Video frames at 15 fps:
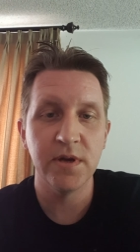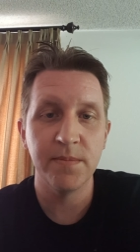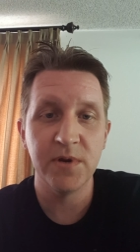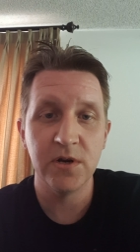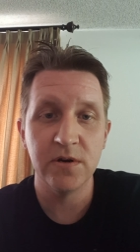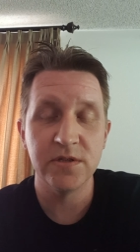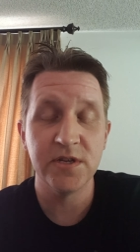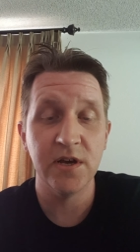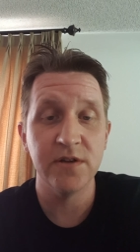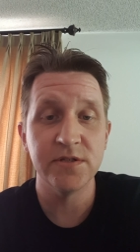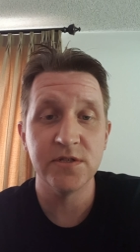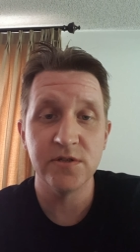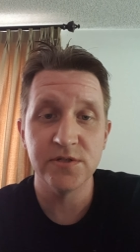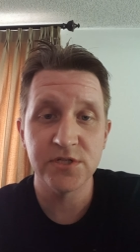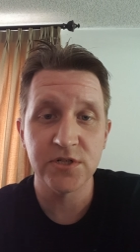I'm here to tell it
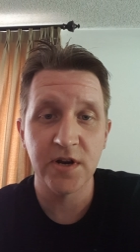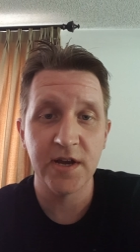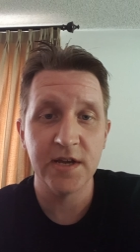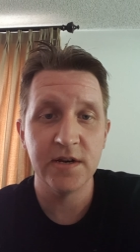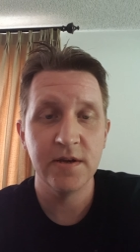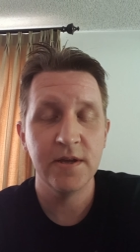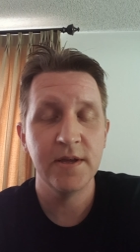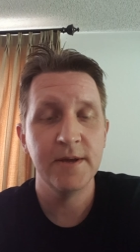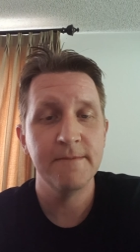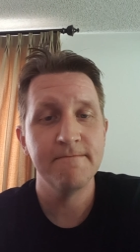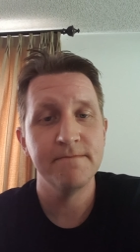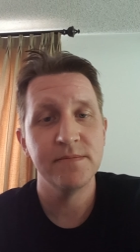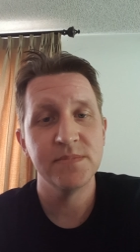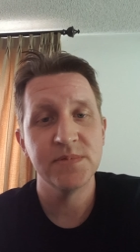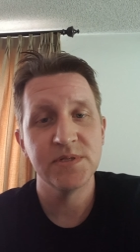to you straight.
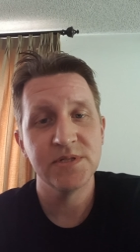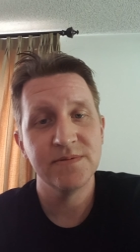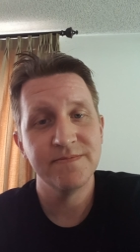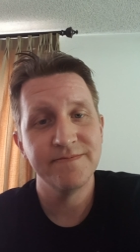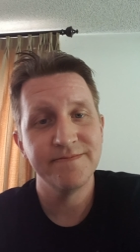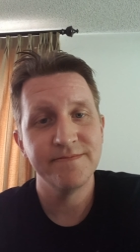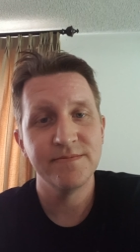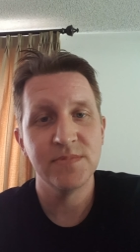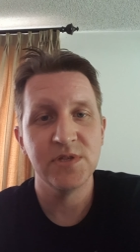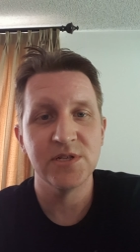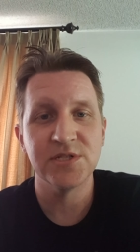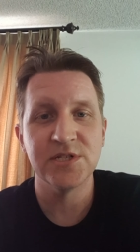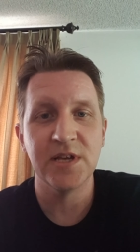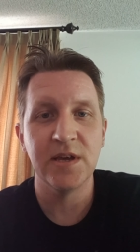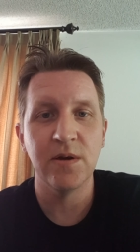
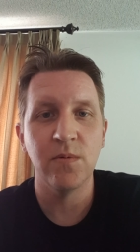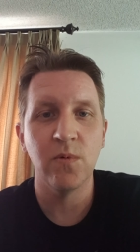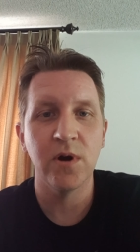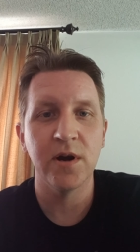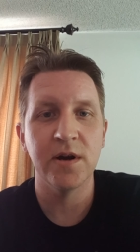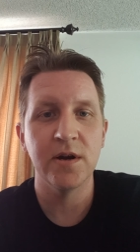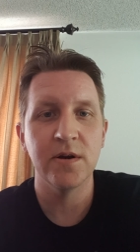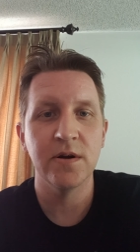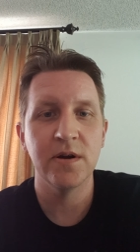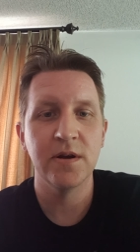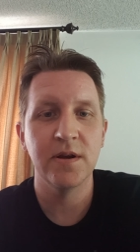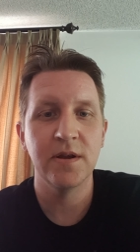Just see it where